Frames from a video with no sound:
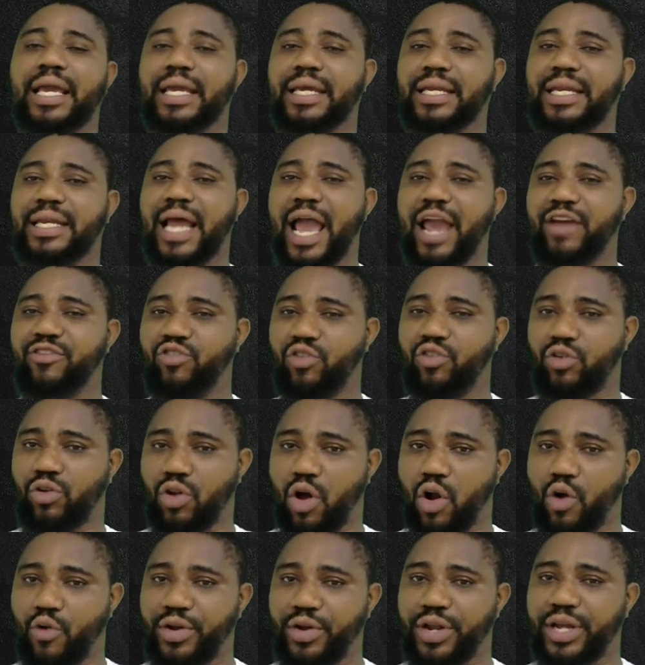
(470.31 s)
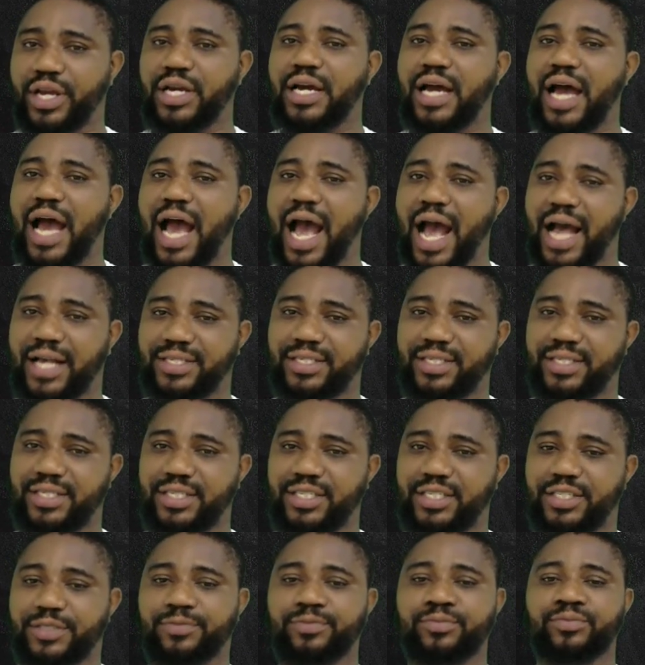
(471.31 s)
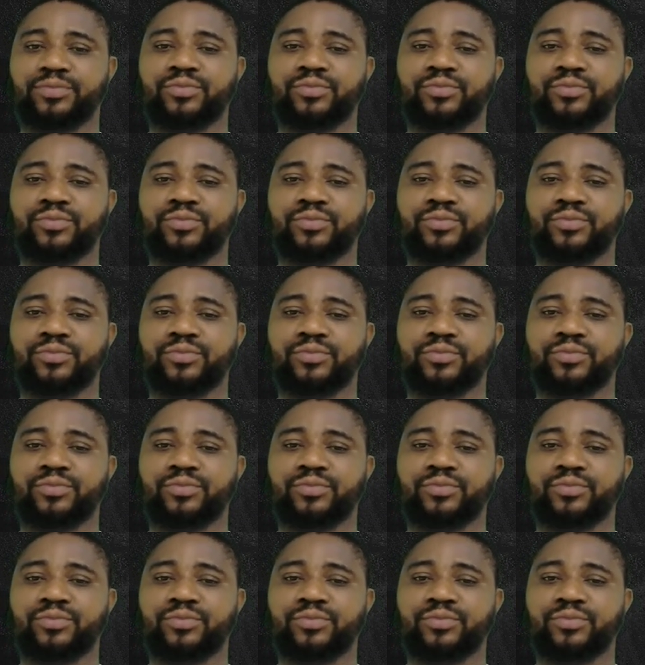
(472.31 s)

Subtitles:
in hydrochloric acid.